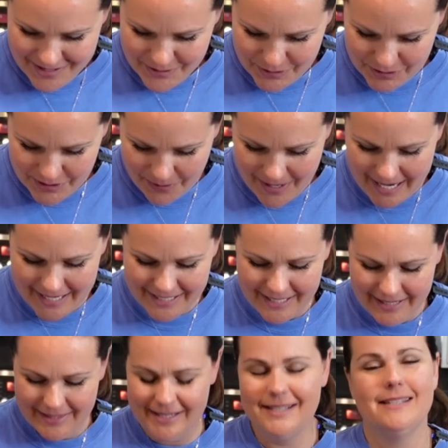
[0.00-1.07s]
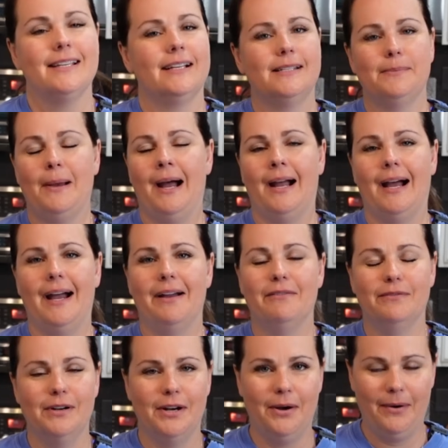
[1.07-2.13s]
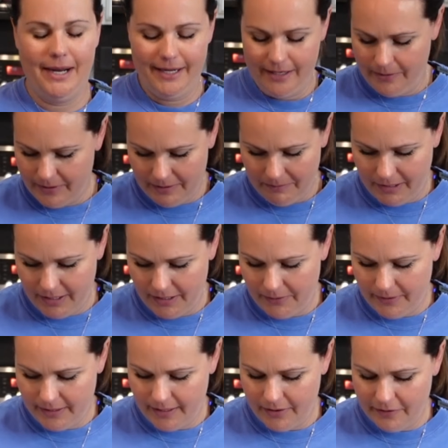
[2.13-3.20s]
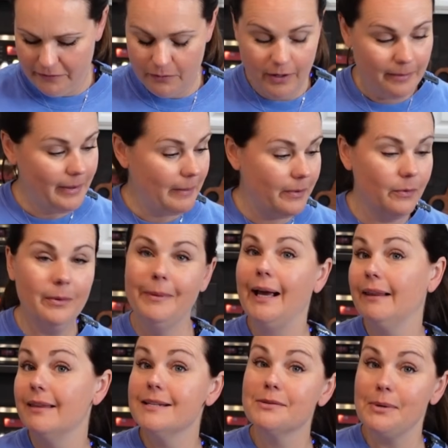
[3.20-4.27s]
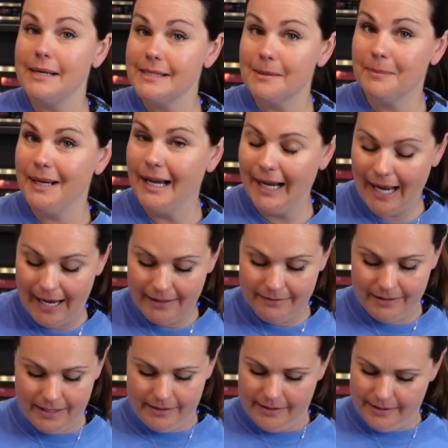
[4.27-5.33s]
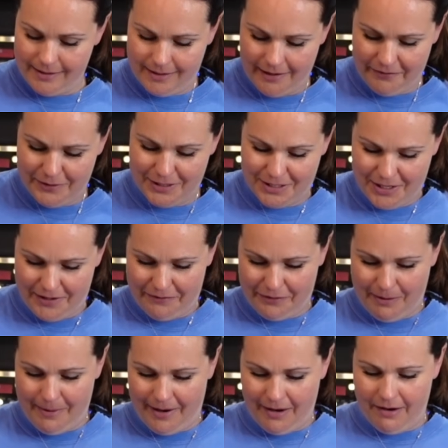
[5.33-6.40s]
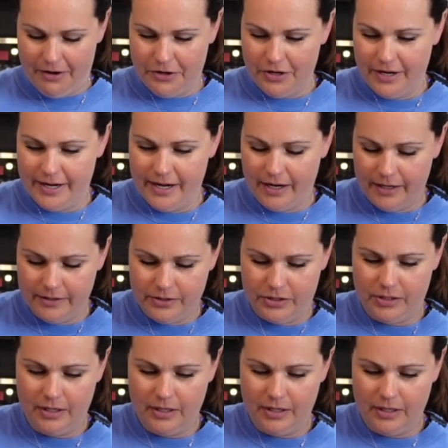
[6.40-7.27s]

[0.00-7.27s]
So I had to get this 6-pack. I have no idea what I'm gonna do with the other 4. Maybe we'll make this recipe again because this stuff is good for about 100 years,